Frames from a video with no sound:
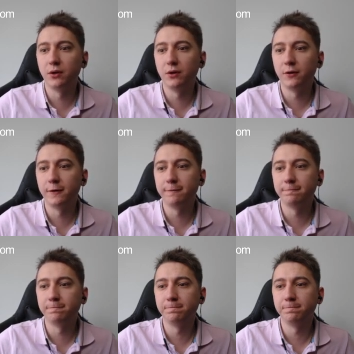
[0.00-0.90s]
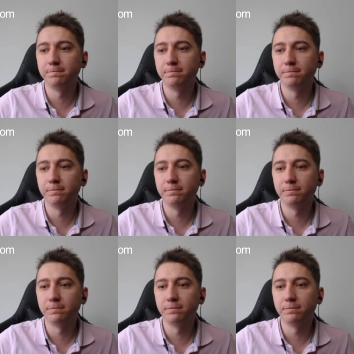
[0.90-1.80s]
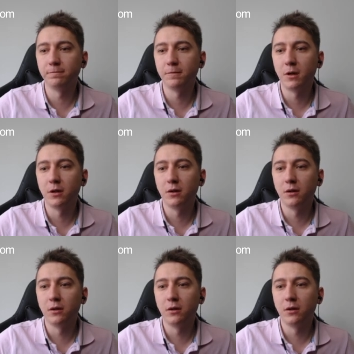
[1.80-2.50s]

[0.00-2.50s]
(silence)